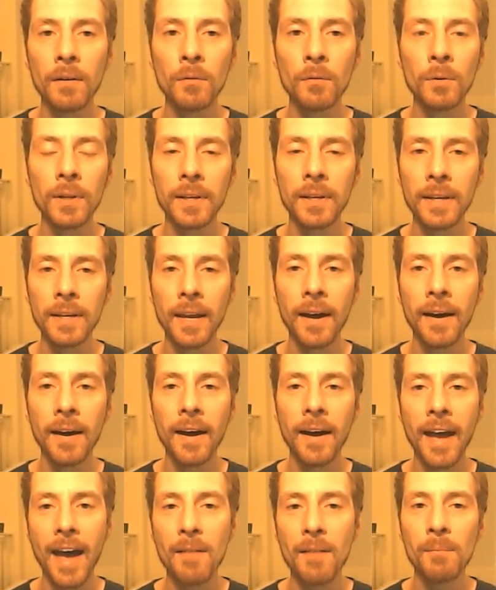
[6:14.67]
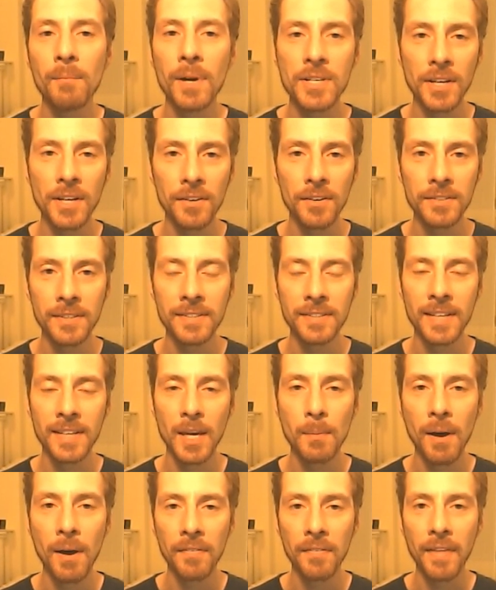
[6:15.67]
really have much else to
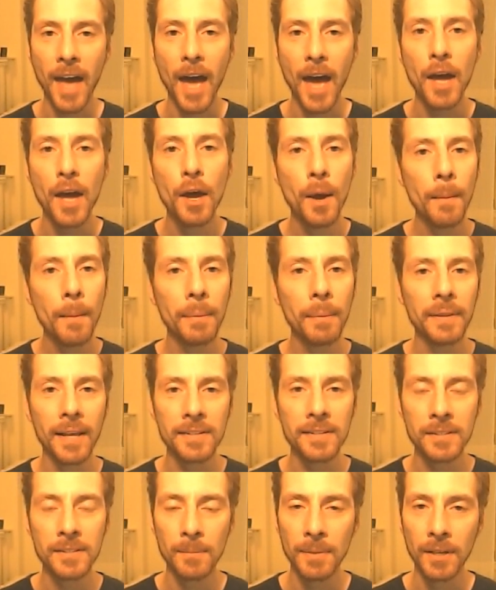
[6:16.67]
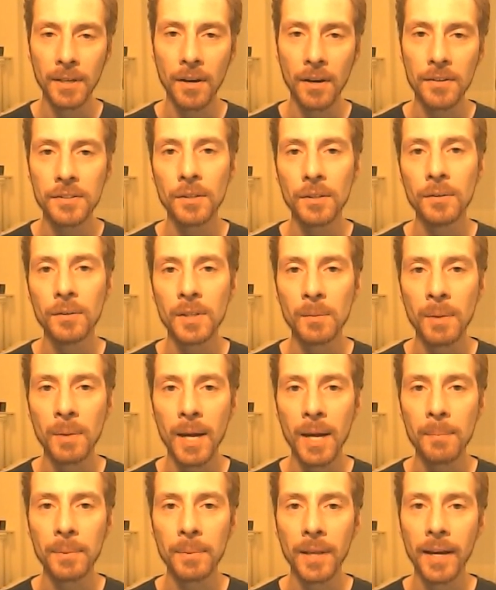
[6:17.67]
say about that, but that's something also in the
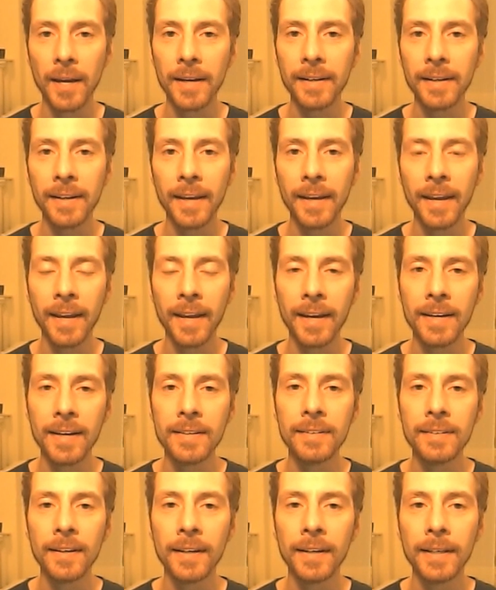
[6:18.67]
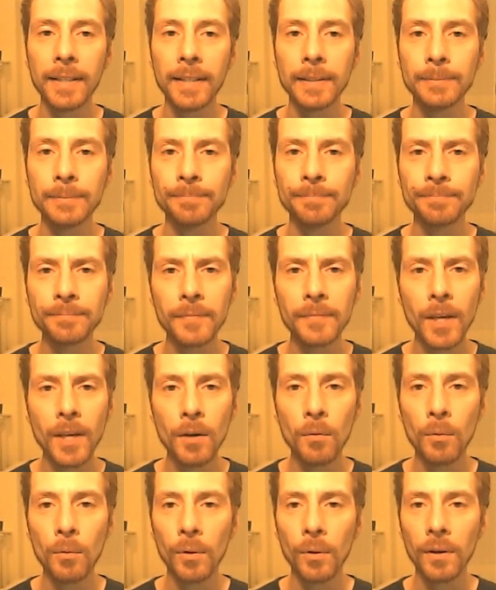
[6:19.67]
pipeline, and
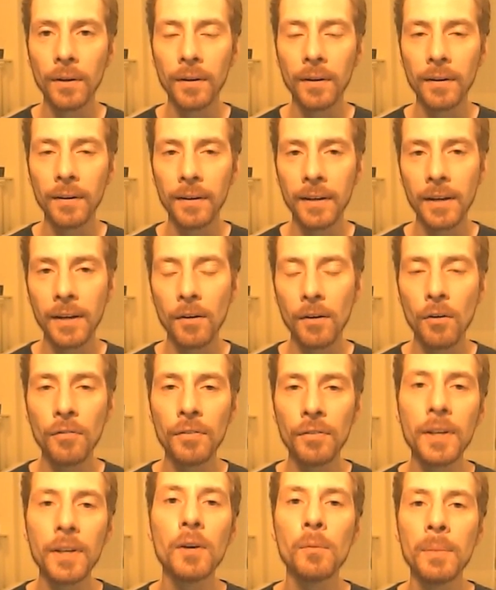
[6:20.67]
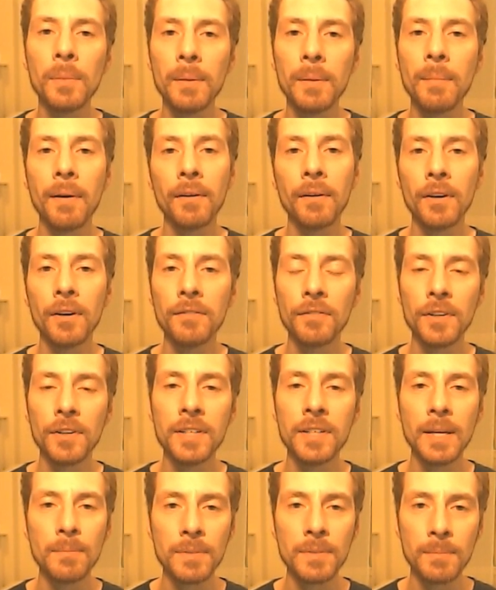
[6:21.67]
hopefully it will be good for the
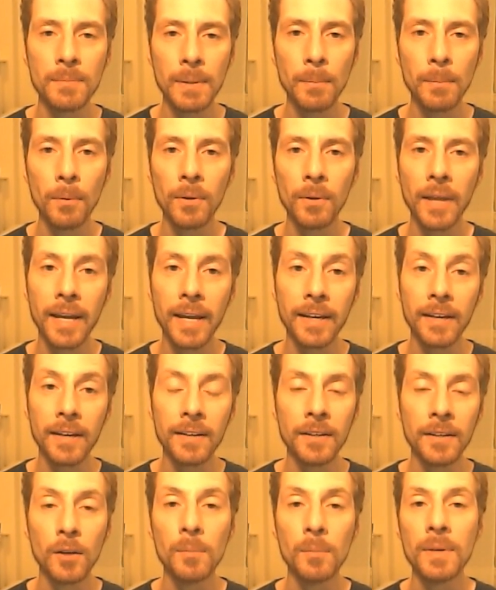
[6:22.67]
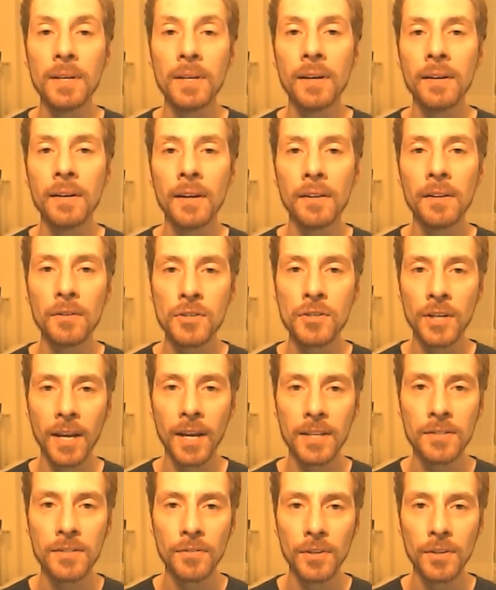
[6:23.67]
teams and people will like it. It'll be another
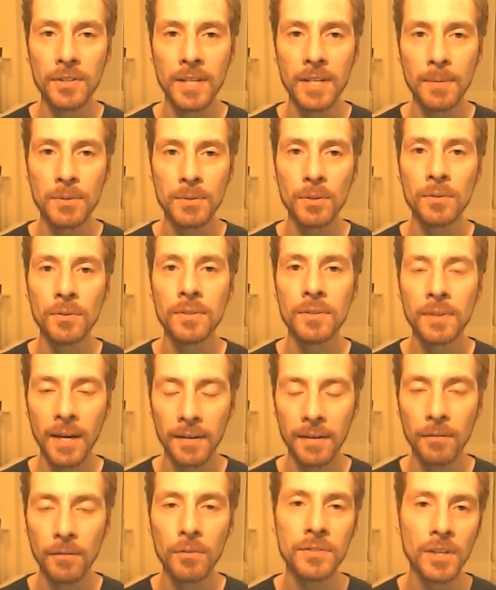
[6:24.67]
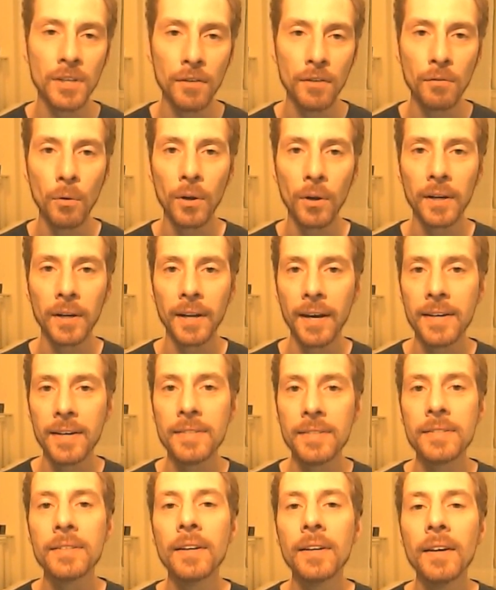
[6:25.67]
chance for the teams to kind of
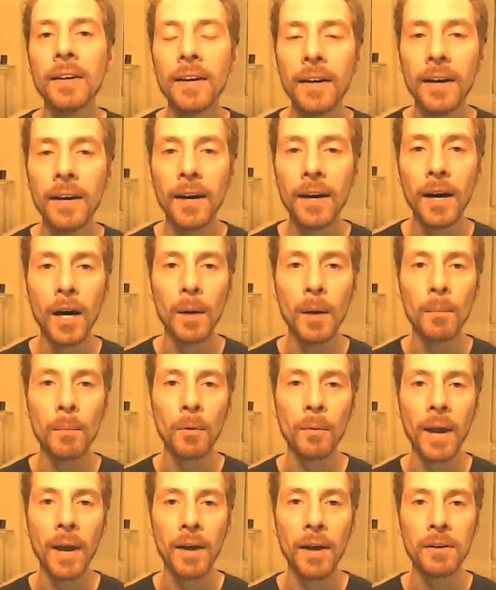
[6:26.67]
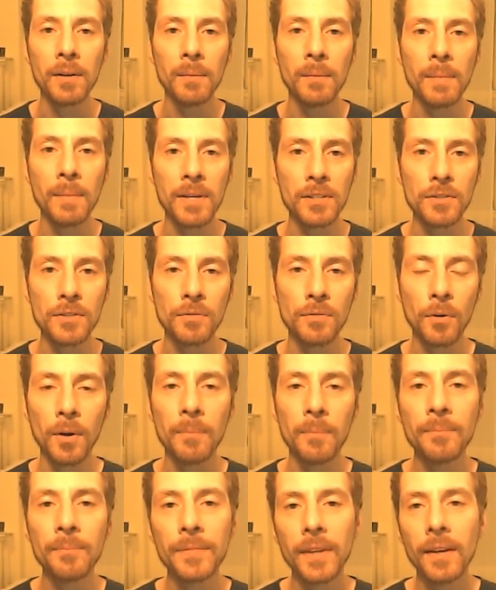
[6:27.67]
self-organize around a message
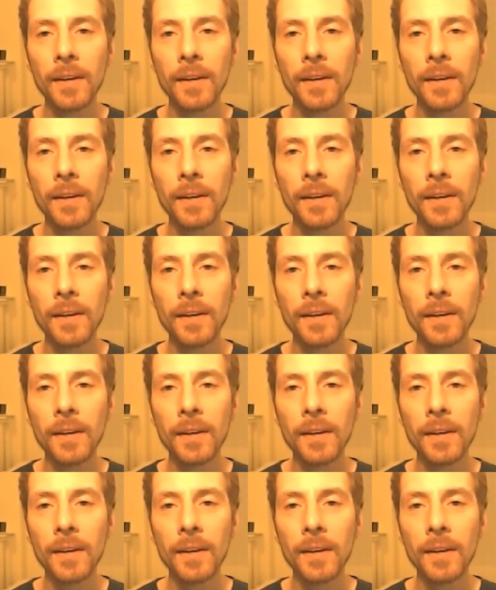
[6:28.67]
forum.